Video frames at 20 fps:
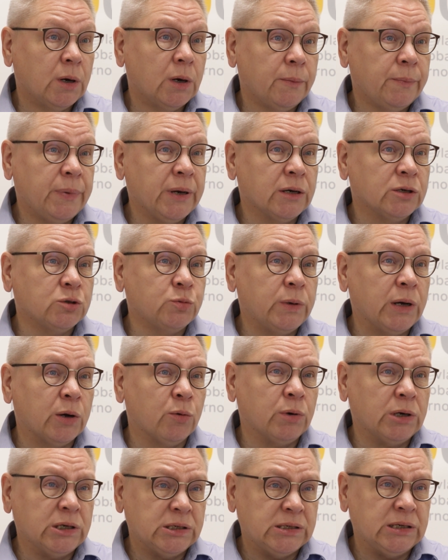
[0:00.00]
because we are
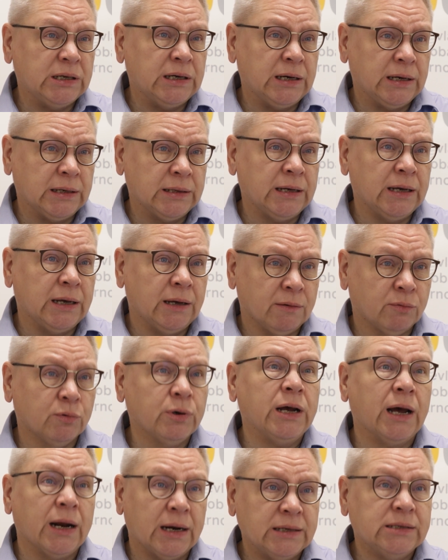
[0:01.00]
really seeing the
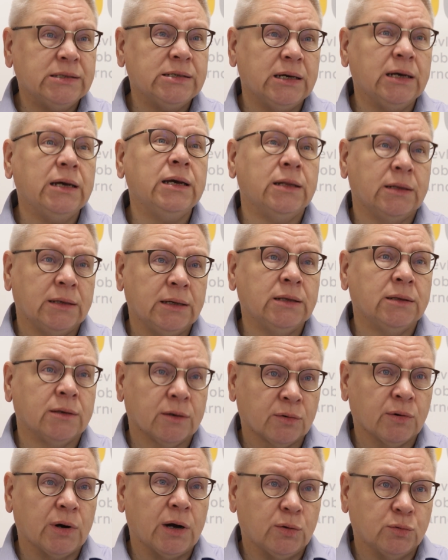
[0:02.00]
reality in the
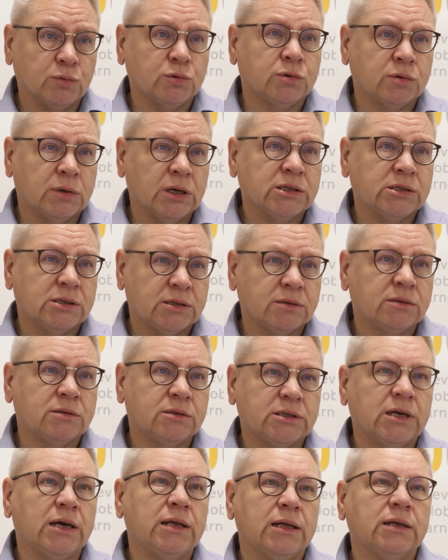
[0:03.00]
ground, let's
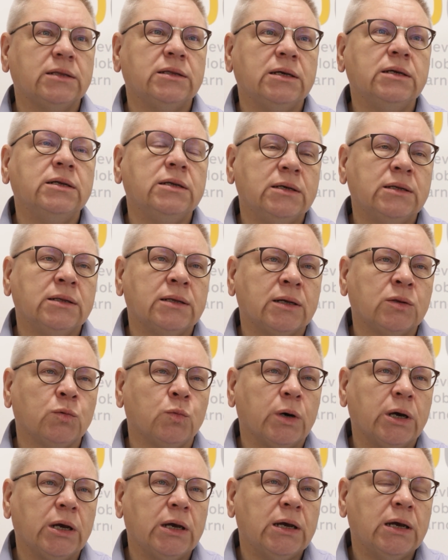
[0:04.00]
say that in that
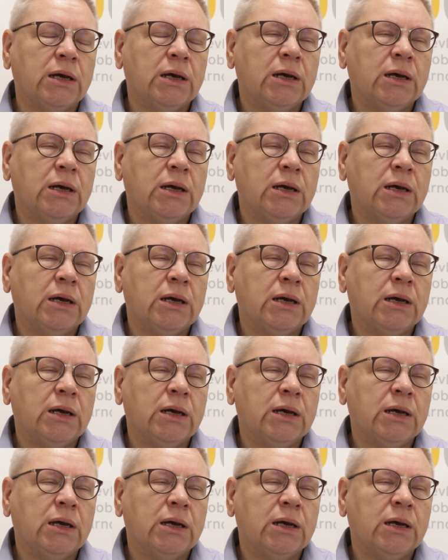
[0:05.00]
way.